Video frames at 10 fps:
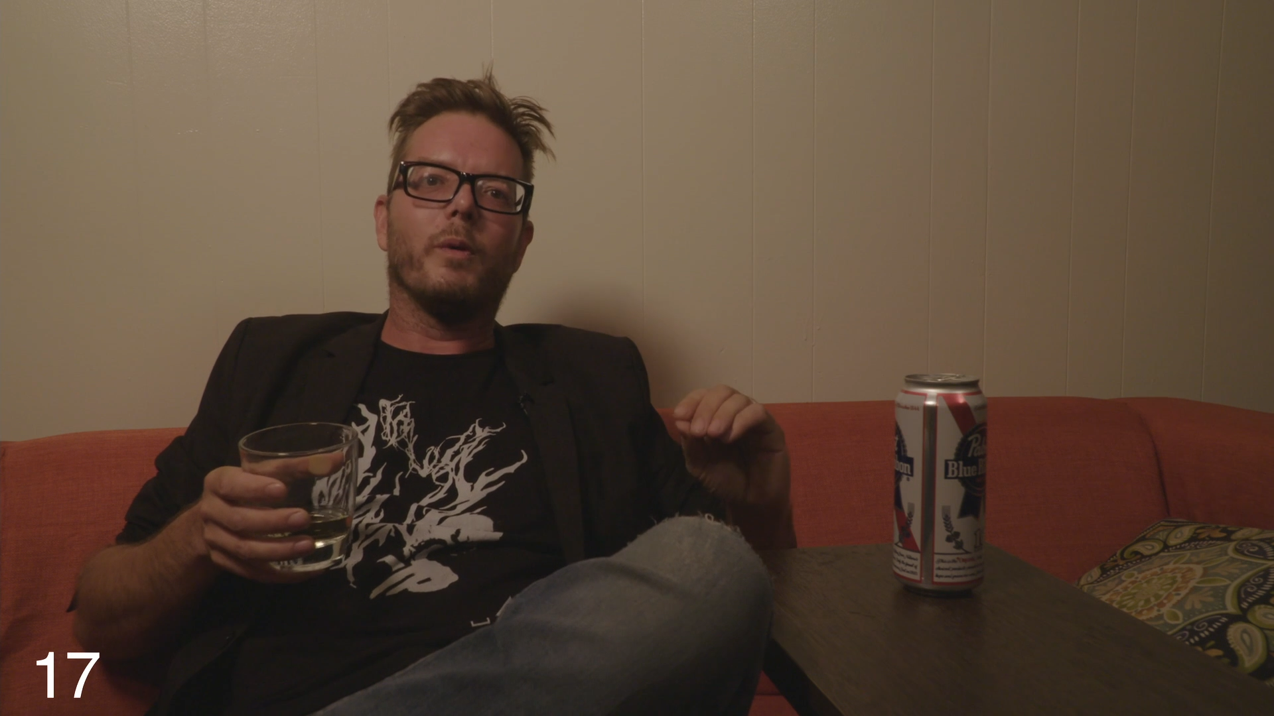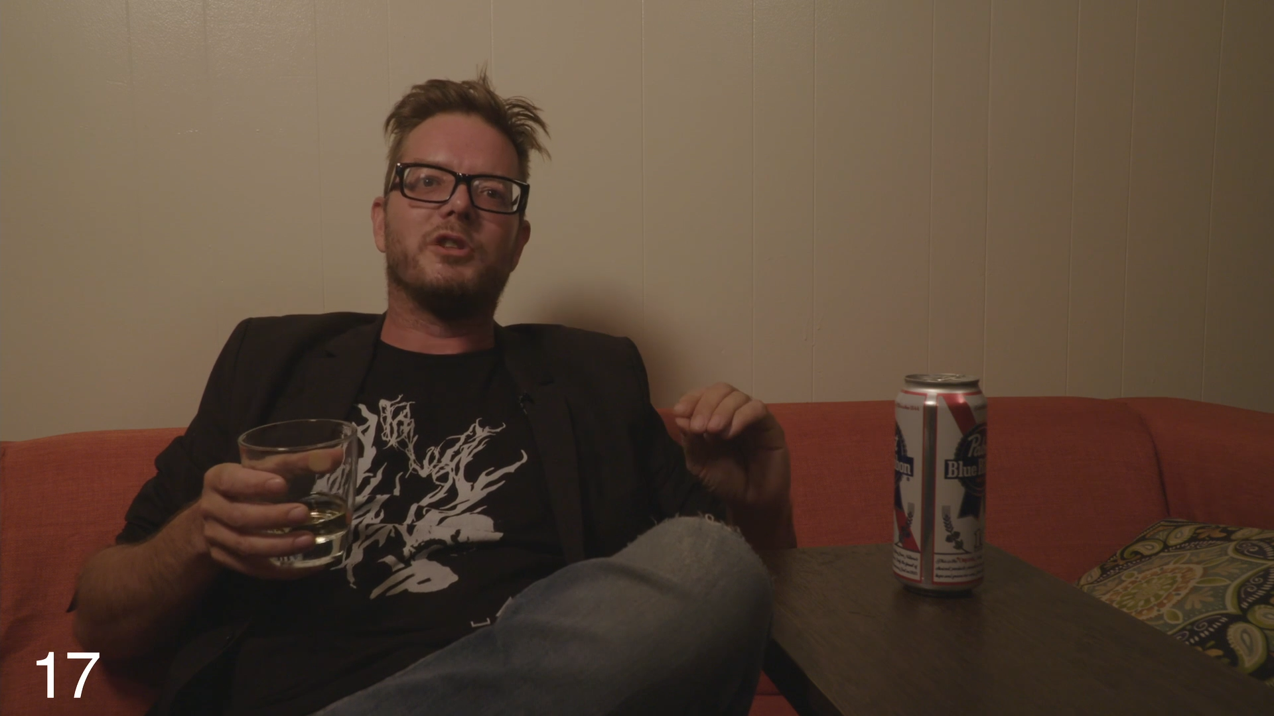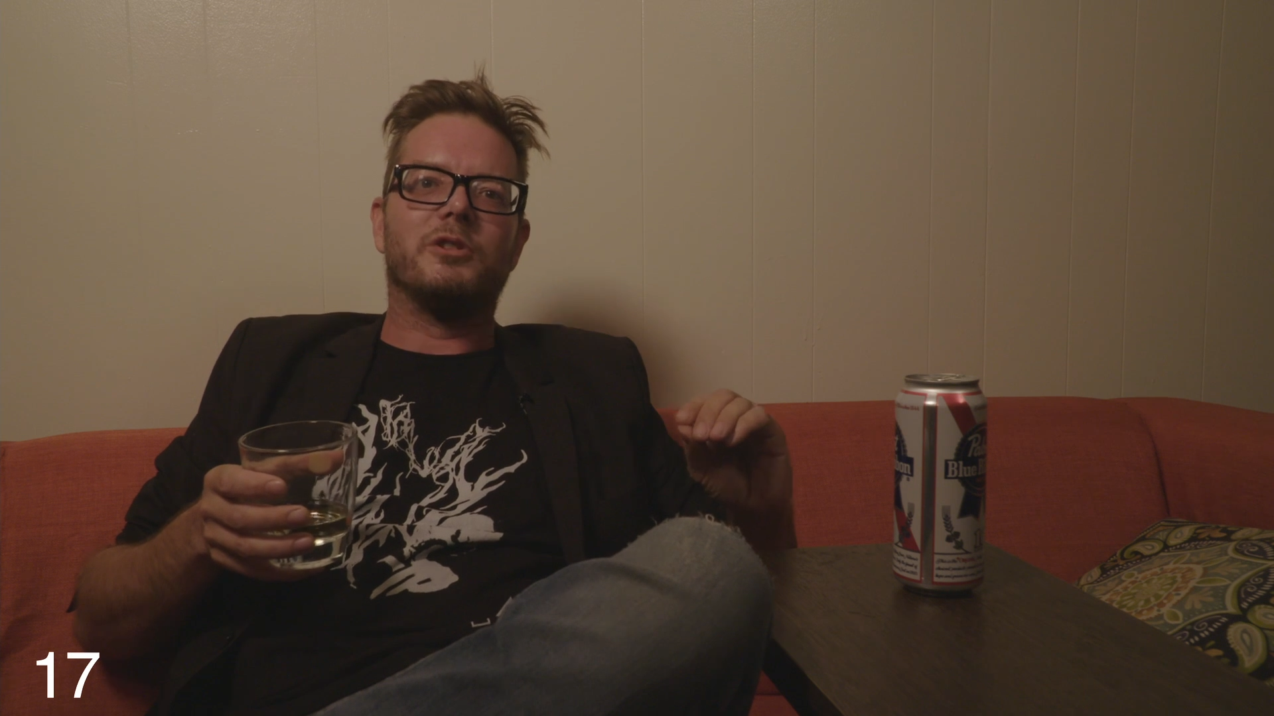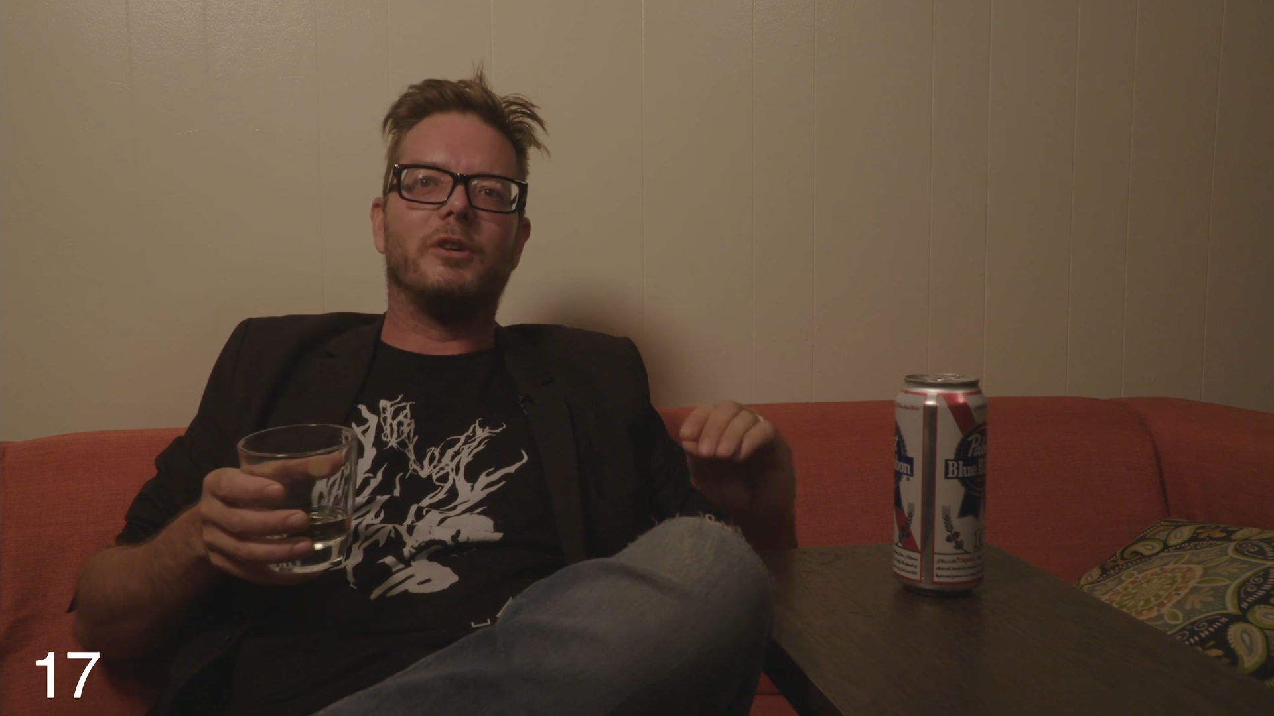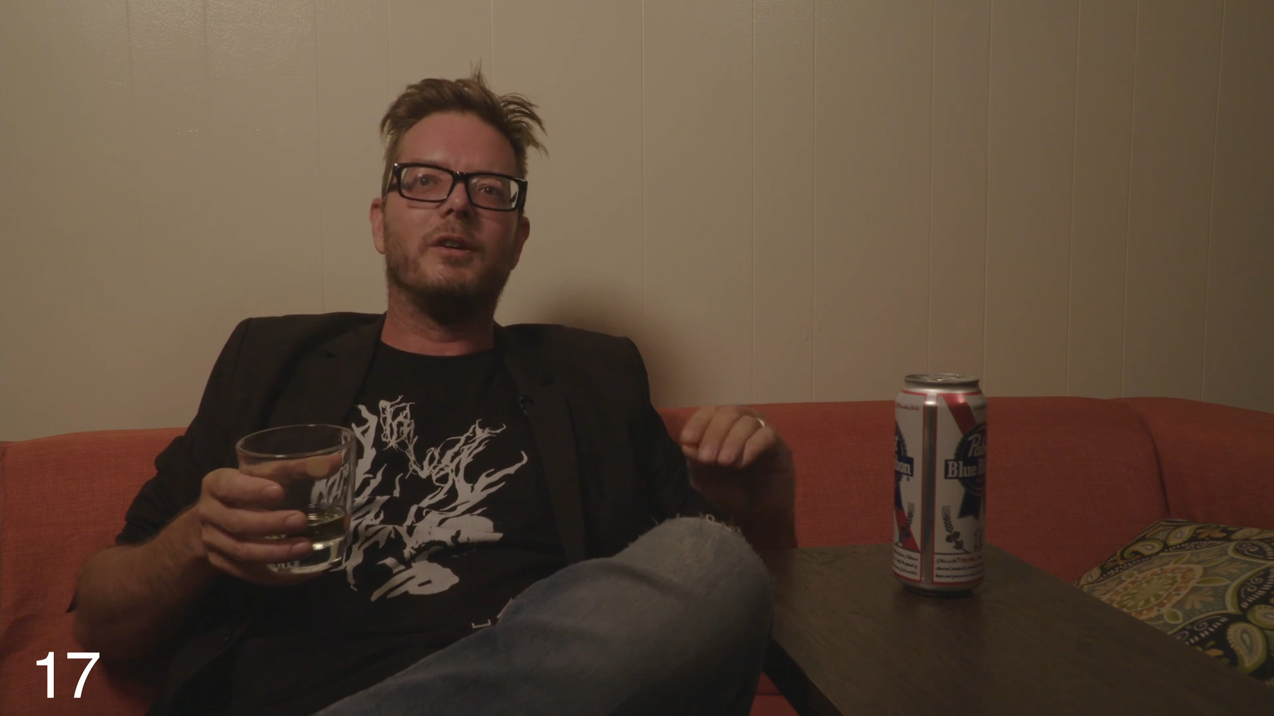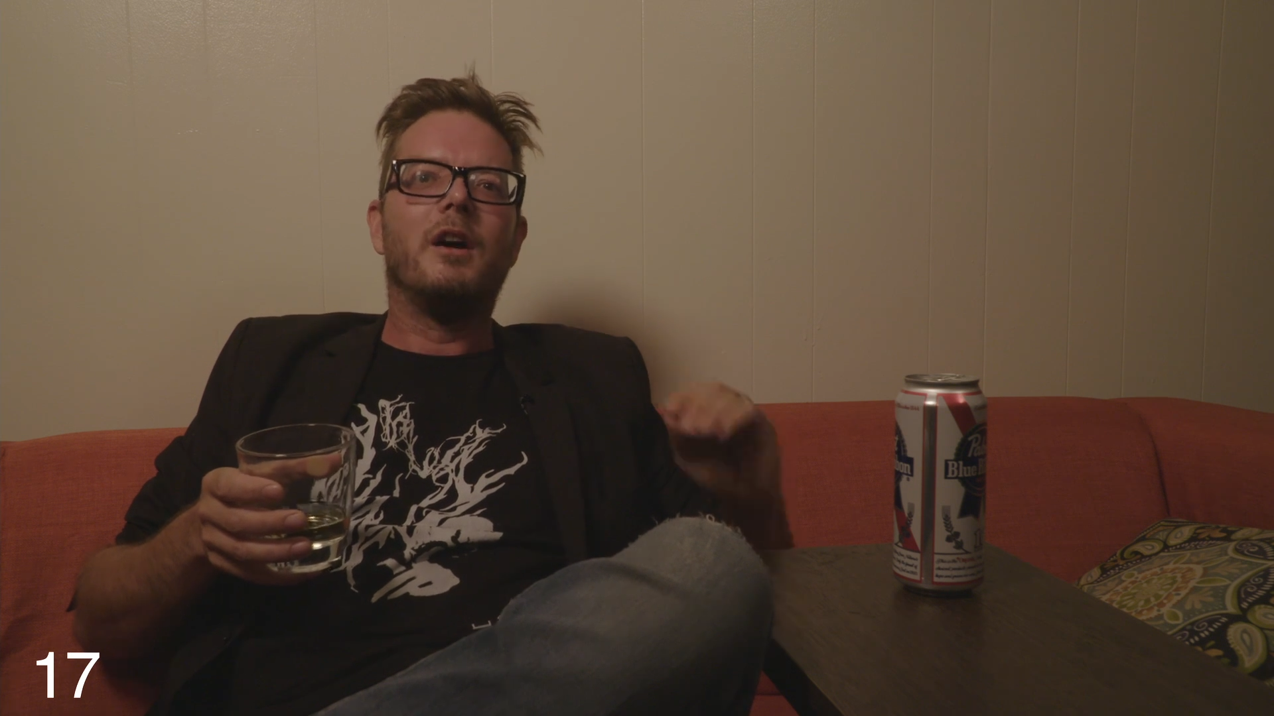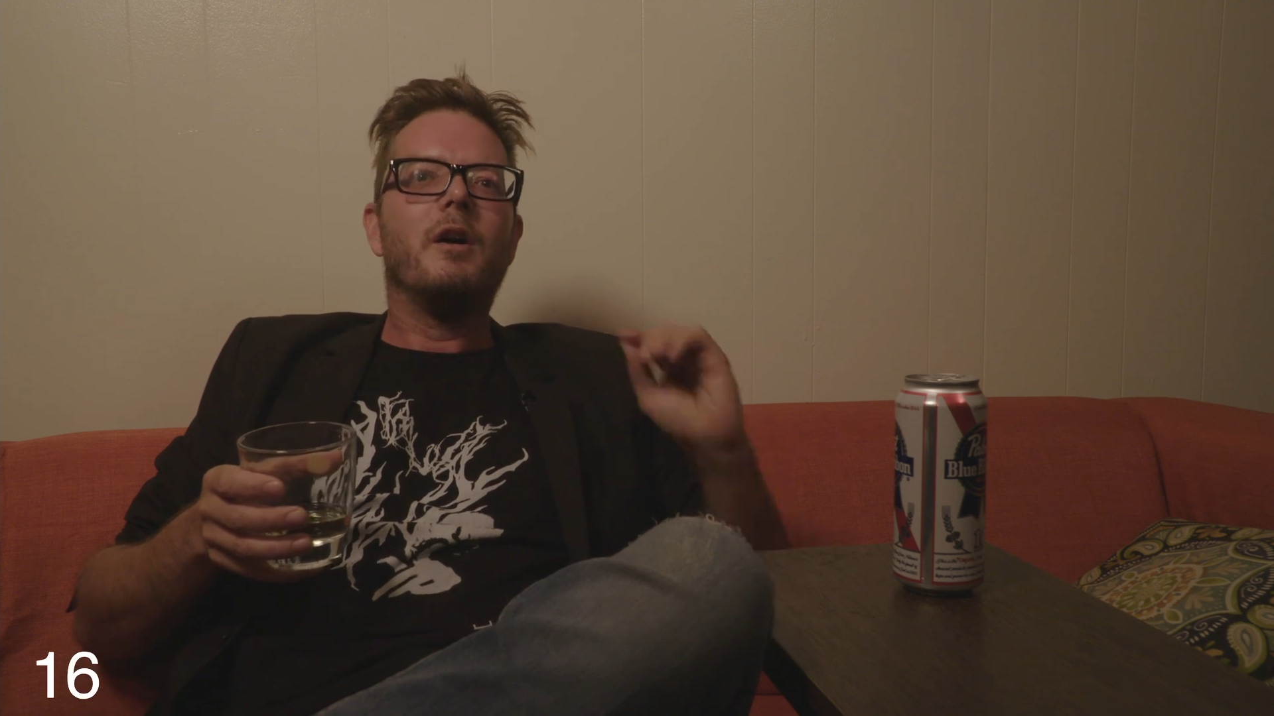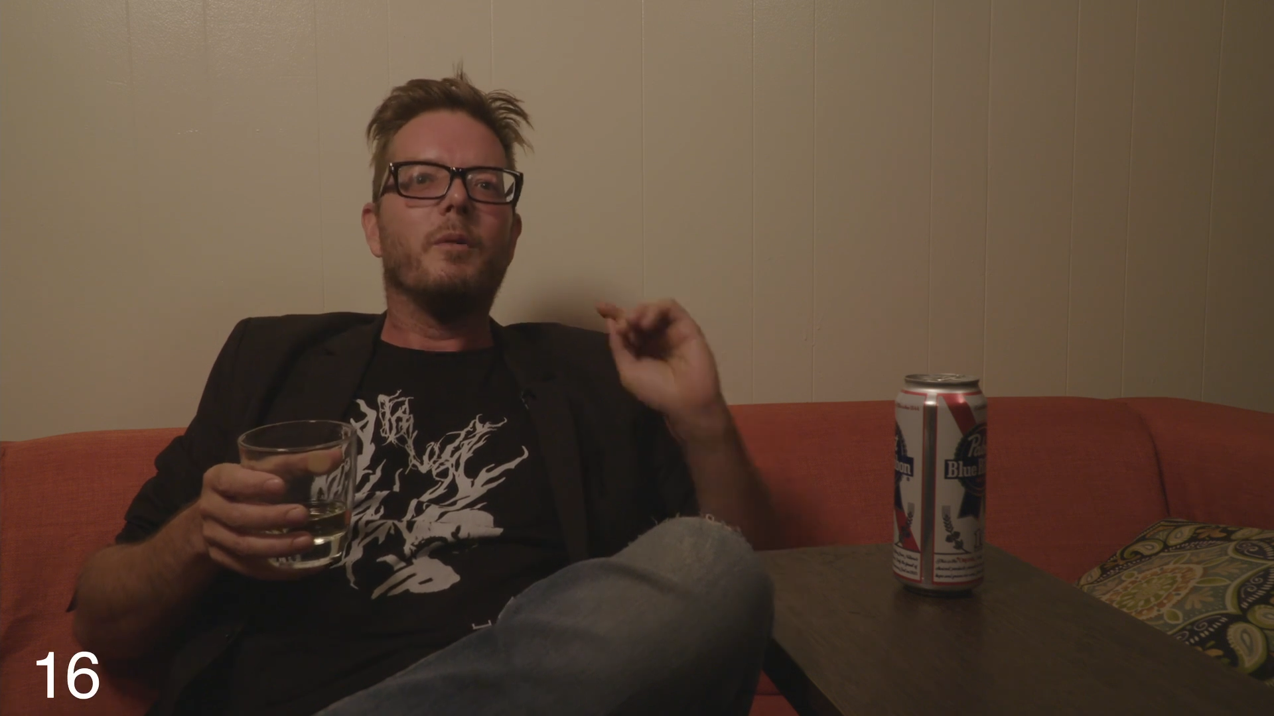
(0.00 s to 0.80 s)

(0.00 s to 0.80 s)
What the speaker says: original,